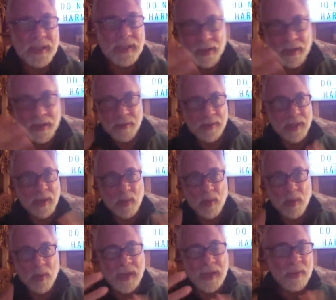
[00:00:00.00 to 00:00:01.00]
literally
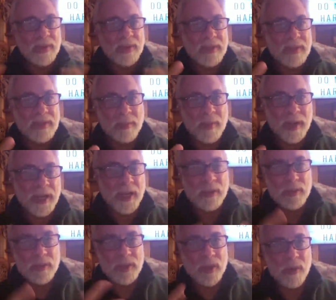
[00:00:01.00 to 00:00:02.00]
working with somebody who
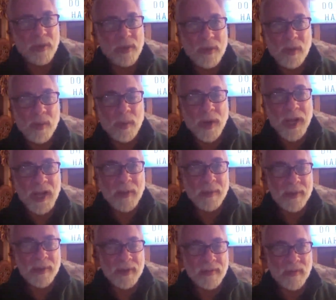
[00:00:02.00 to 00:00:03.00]
was going through a breakup
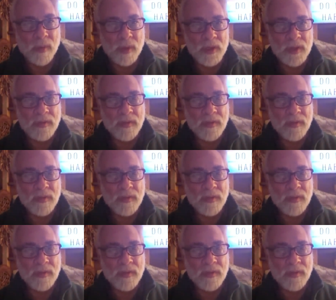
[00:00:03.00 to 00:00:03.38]
or divorce, you